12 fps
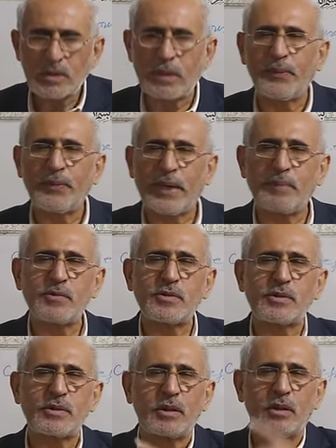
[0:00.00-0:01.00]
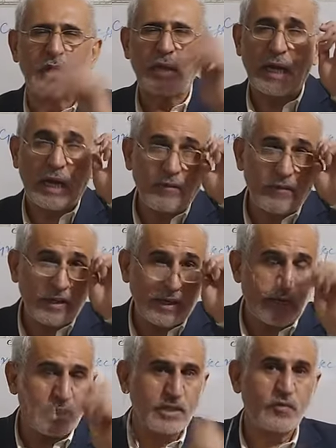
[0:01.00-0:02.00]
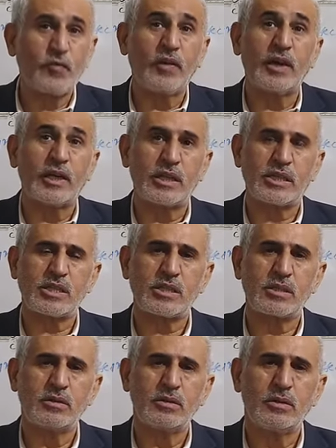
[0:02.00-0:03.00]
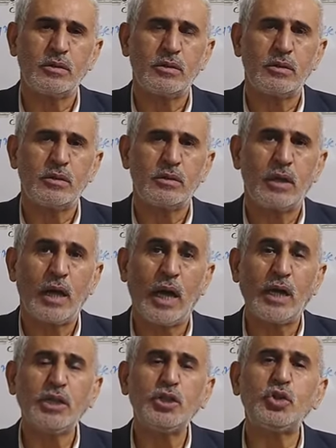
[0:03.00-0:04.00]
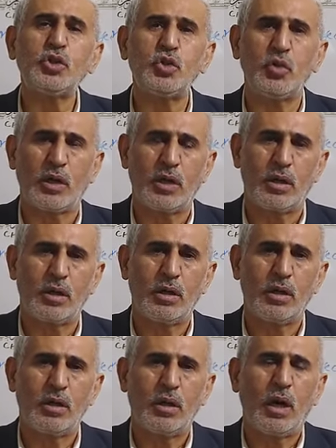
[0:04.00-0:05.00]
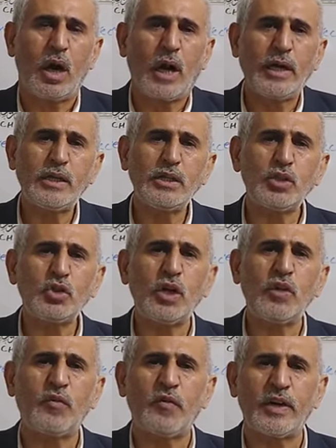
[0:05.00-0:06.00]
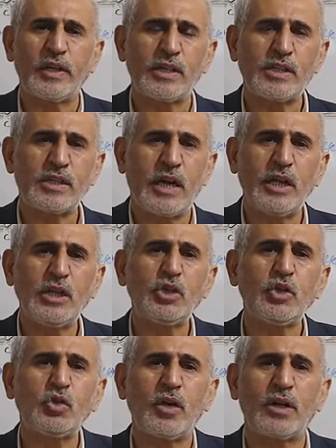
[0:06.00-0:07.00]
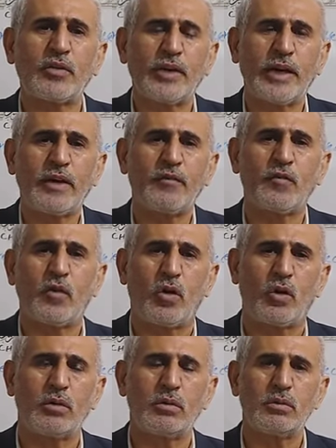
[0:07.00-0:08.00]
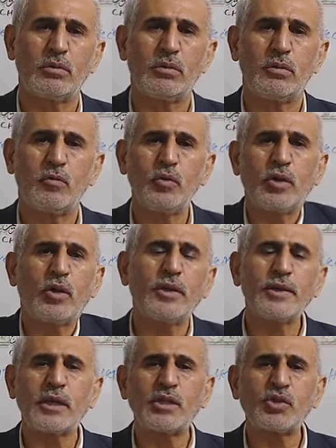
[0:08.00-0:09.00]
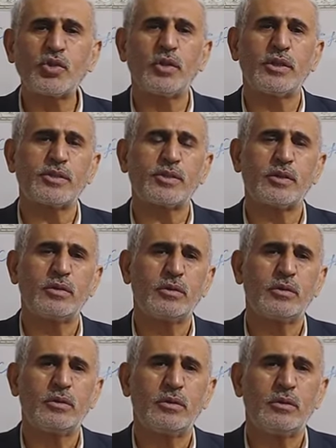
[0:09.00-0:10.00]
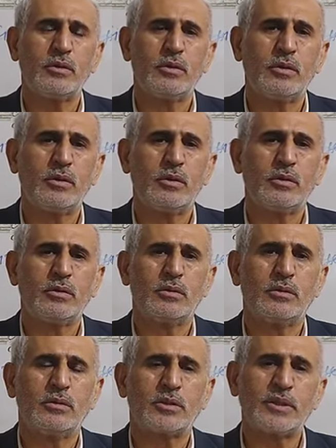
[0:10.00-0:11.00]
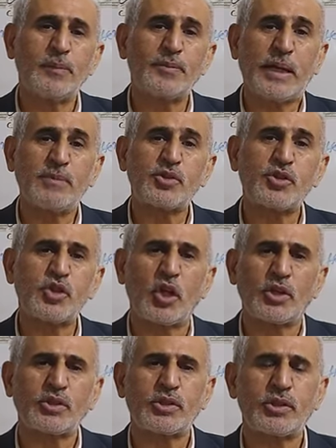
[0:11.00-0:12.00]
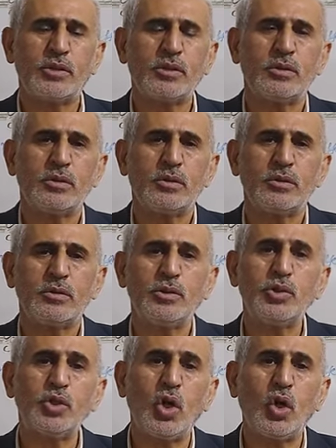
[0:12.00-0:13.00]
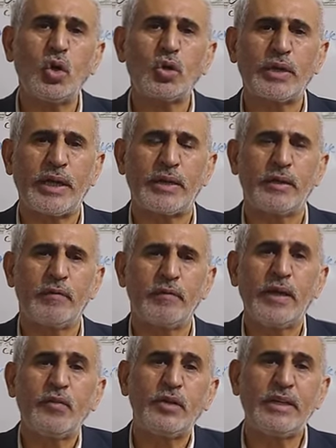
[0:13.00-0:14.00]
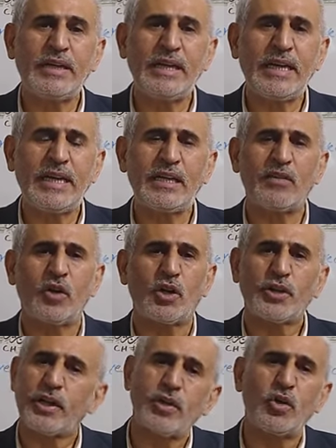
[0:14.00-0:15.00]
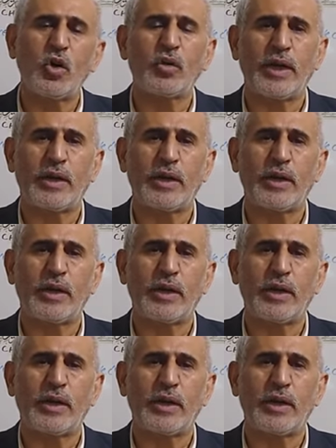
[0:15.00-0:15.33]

sometimes heavy rains, floods, unusual floods, unusual rainfall. We can't control it. Sometimes drought, no rain. When we need the water, no